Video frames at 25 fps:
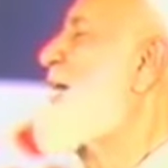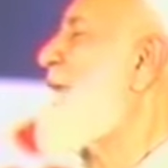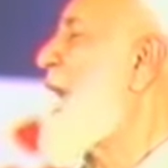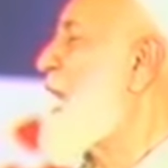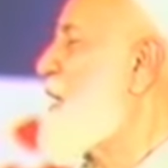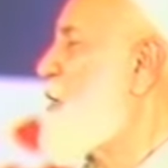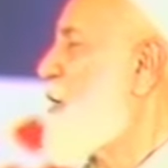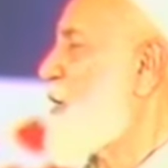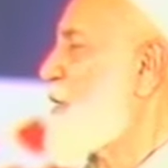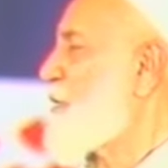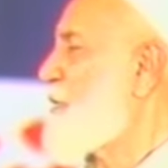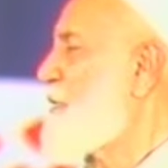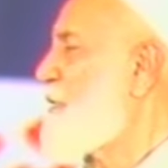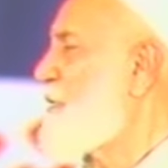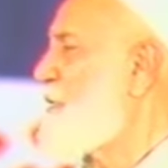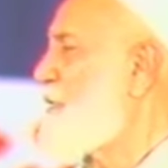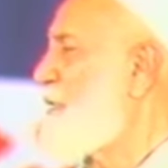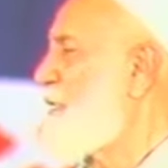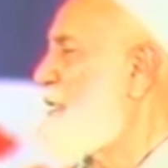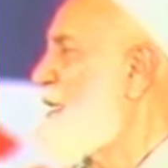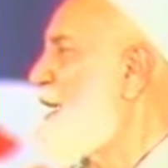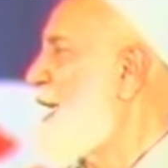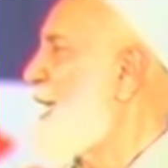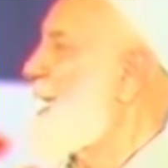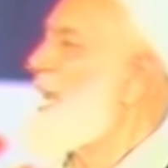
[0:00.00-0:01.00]
a dialogue.
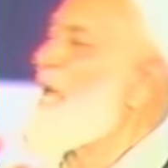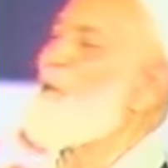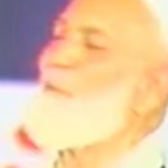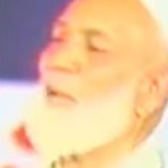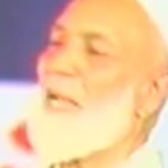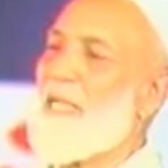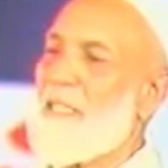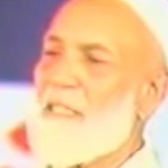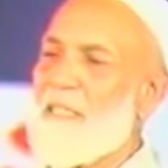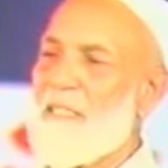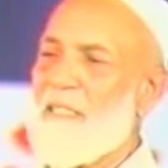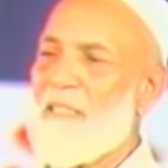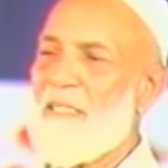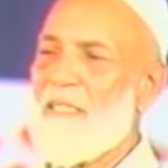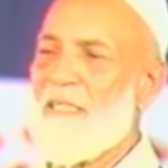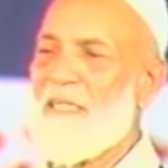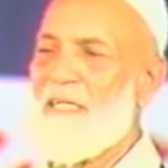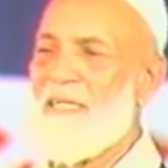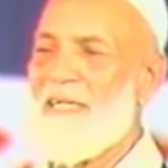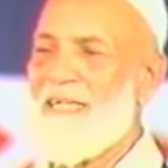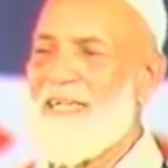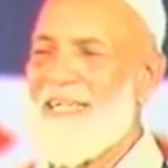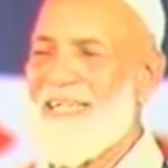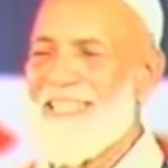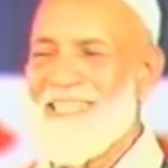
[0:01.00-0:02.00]
And I went.
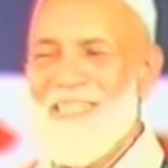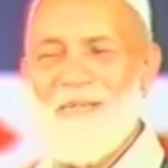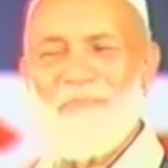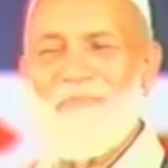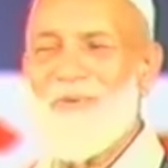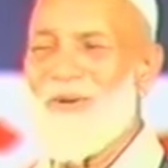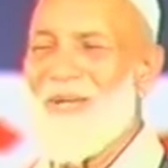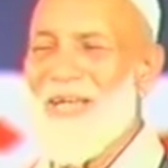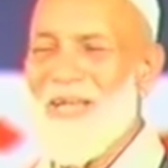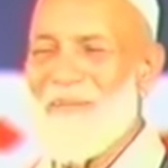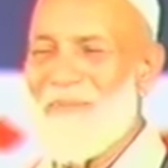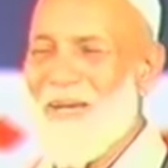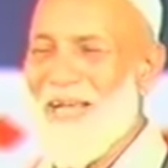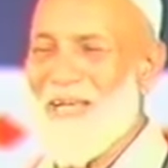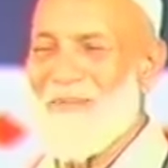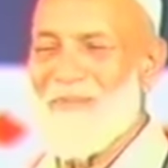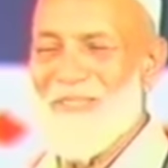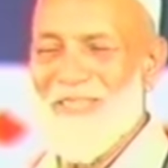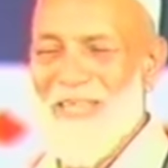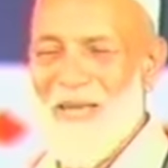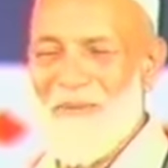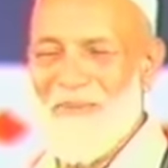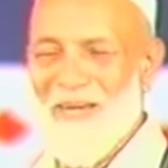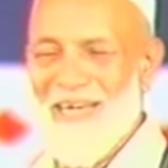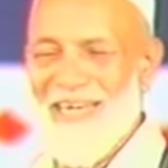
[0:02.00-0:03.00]
He said, Bole Bale
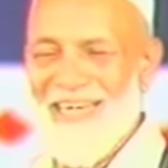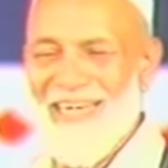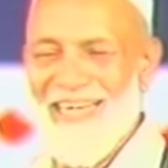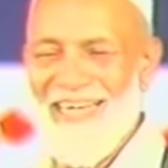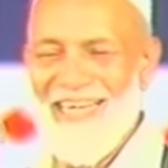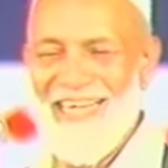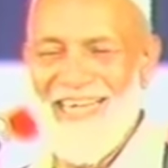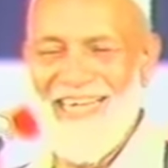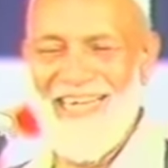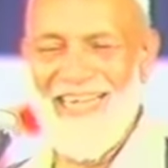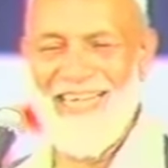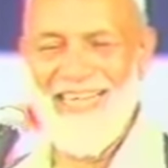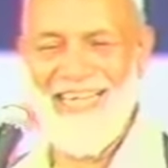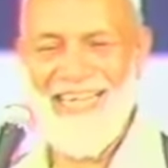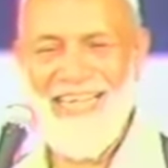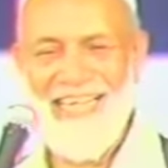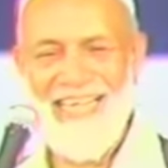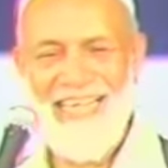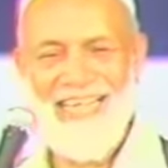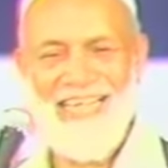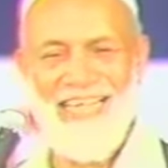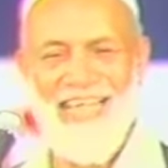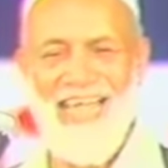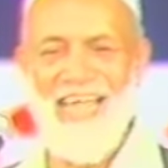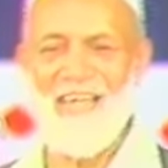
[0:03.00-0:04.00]

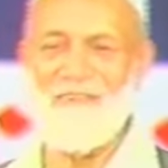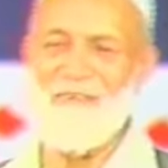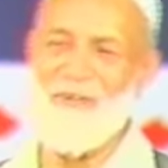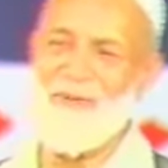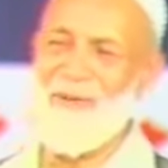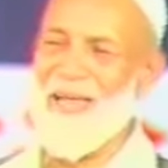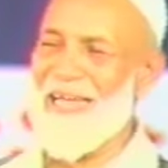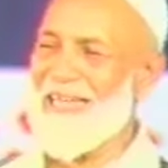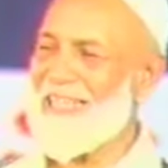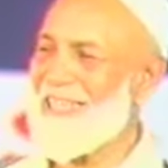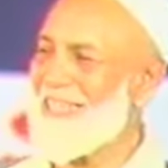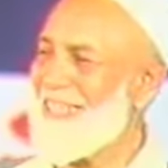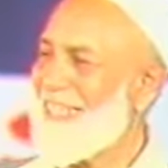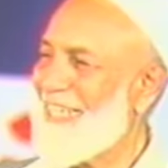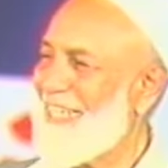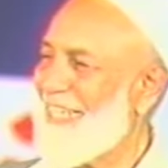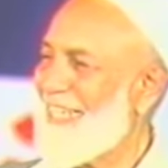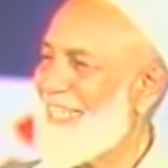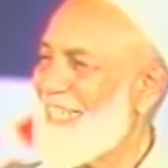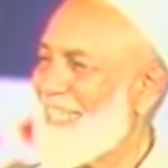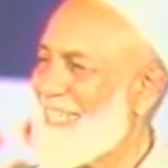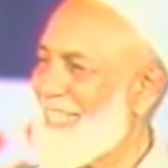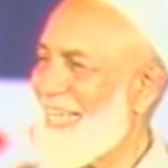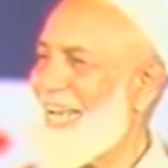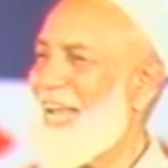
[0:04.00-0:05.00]
Musalman. And we went.
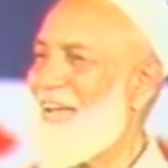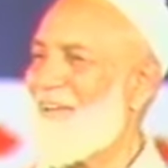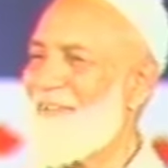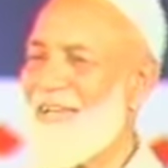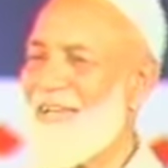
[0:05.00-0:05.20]
He said, I